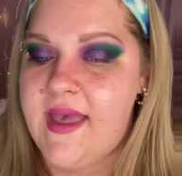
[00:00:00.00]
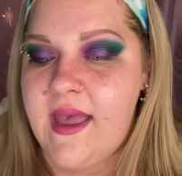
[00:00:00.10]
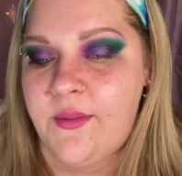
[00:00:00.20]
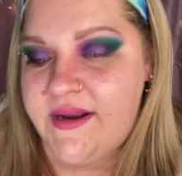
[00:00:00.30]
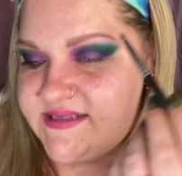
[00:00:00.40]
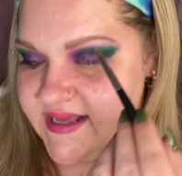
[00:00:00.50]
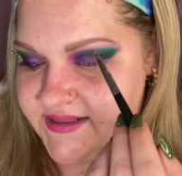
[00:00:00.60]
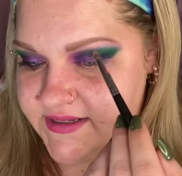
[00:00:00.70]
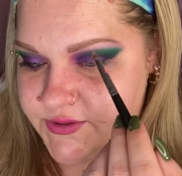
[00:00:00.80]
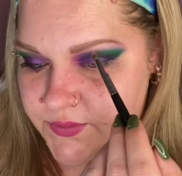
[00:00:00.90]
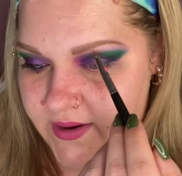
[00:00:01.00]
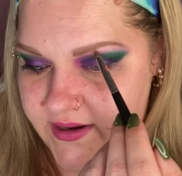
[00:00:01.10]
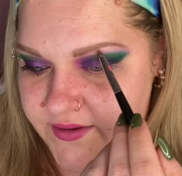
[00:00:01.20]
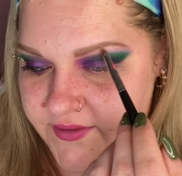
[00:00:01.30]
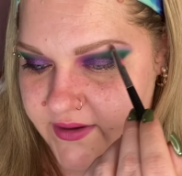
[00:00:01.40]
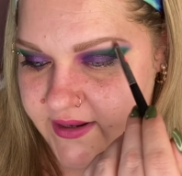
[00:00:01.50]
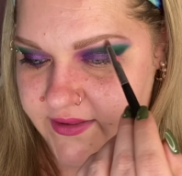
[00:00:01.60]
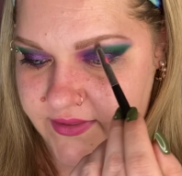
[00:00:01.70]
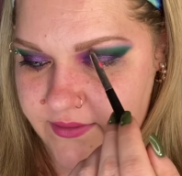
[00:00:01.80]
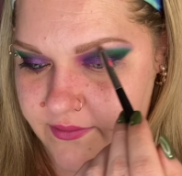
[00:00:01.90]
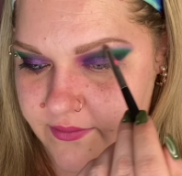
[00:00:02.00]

And we're going to take this right underneath